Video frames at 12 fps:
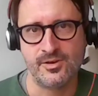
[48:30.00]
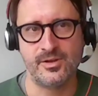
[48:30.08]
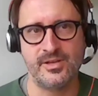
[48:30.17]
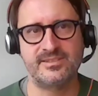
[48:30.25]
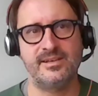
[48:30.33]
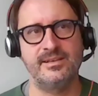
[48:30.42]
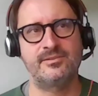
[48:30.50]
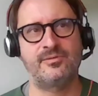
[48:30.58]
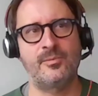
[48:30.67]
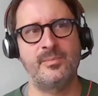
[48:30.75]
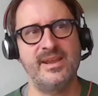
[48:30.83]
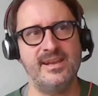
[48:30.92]
No, it's
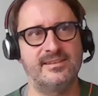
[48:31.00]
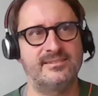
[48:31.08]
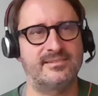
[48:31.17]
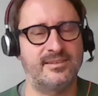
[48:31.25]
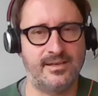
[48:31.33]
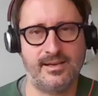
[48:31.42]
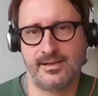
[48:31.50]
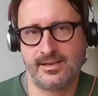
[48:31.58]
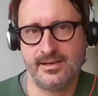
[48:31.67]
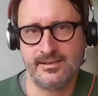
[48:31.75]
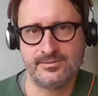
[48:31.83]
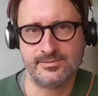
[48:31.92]
for me. It's I
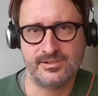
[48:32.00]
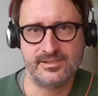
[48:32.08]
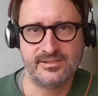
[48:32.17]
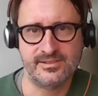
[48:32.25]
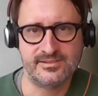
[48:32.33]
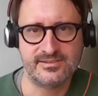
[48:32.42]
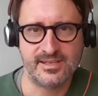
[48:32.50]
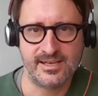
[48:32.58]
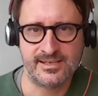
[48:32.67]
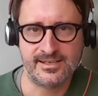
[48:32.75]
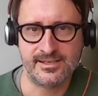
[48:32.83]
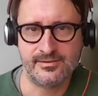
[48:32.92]
can answer this. It's
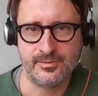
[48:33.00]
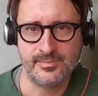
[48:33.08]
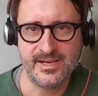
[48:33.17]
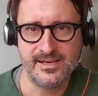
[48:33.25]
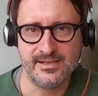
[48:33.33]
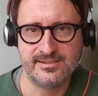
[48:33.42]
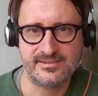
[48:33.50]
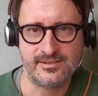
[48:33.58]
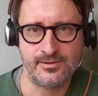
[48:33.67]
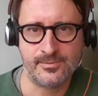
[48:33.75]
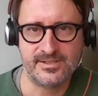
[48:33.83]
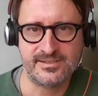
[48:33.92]
like for me, it's
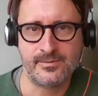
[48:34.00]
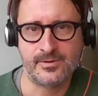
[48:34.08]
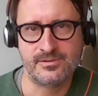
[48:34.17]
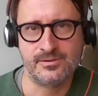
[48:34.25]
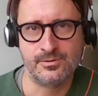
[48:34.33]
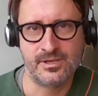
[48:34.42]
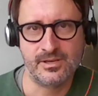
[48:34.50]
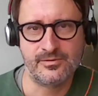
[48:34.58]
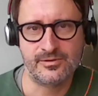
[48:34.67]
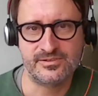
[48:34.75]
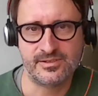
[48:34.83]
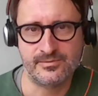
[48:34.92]
always I was looking
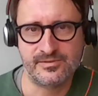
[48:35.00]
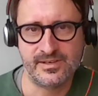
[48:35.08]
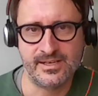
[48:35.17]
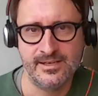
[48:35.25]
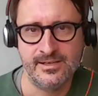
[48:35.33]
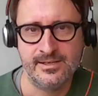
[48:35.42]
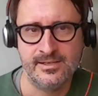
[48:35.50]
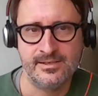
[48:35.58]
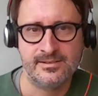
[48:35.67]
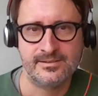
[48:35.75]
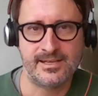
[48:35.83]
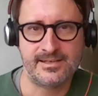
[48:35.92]
for something
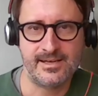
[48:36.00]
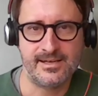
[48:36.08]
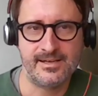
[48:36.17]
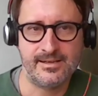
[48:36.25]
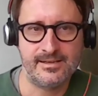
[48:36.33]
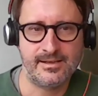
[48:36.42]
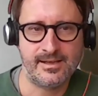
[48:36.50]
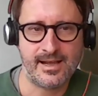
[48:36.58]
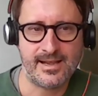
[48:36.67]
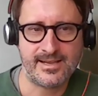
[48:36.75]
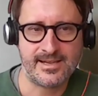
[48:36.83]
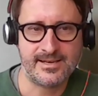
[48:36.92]
that
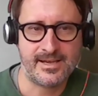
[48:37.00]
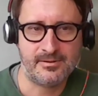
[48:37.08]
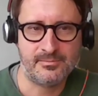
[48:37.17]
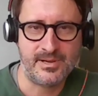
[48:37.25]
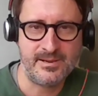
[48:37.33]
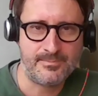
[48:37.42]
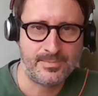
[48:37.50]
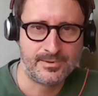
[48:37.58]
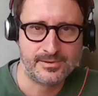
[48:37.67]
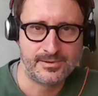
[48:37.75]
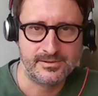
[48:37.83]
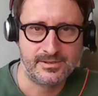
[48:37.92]
I can help
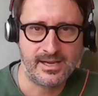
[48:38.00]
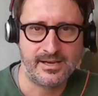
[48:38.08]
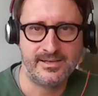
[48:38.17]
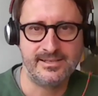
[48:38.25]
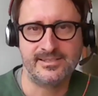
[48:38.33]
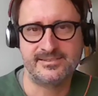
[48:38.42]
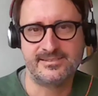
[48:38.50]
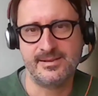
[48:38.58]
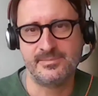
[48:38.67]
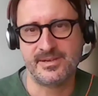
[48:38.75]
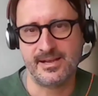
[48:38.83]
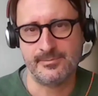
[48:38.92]
people, and in the
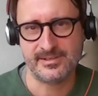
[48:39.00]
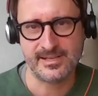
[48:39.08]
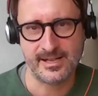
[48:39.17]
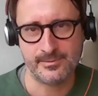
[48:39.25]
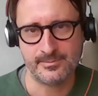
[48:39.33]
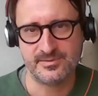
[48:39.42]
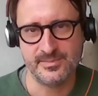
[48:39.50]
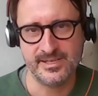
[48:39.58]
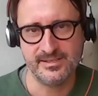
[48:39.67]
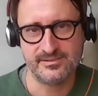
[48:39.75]
same time it helps me.